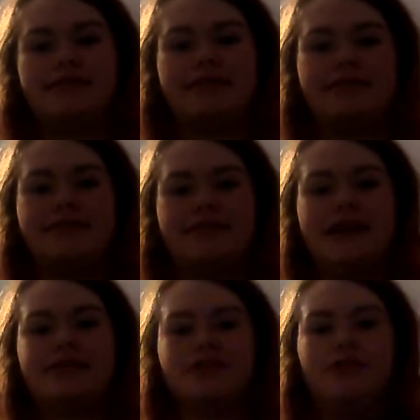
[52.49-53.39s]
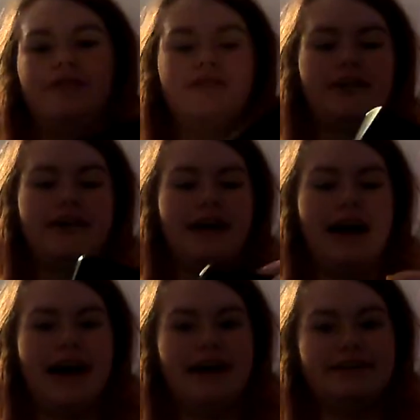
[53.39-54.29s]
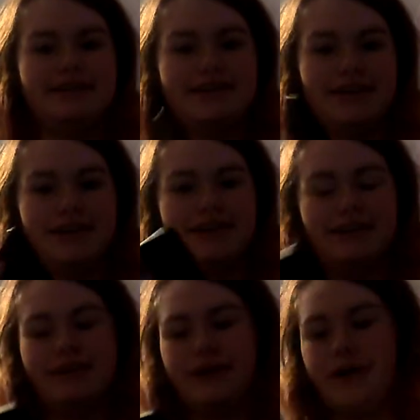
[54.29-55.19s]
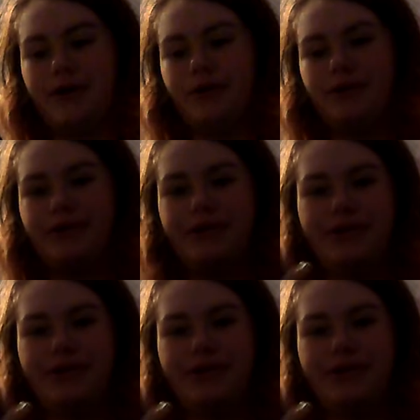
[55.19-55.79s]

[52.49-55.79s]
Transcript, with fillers: This Kindle has no